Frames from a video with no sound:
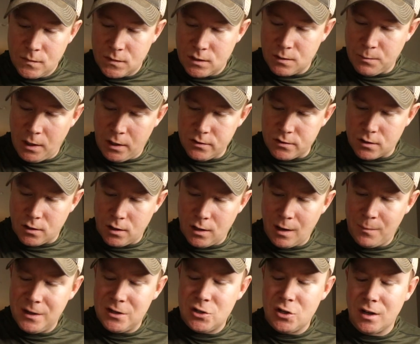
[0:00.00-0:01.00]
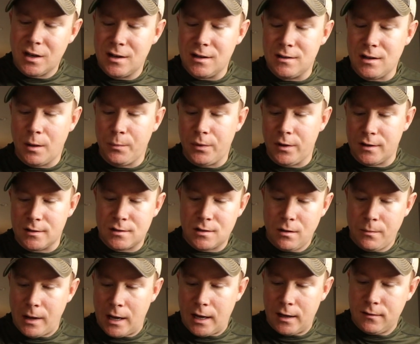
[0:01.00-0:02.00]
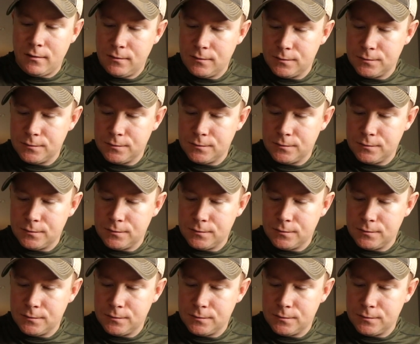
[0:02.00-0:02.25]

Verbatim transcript: Smells good. I mean, chicken and dumplings, come on.